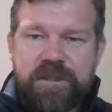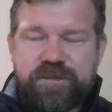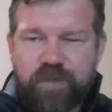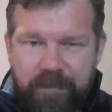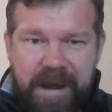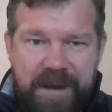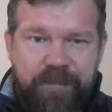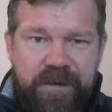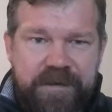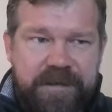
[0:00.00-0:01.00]
So in my
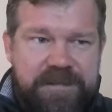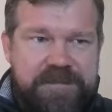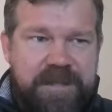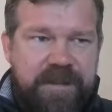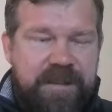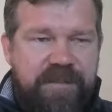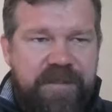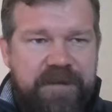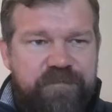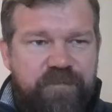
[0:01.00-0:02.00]
opinion, is
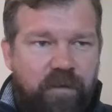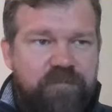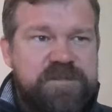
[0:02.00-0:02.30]
they've sort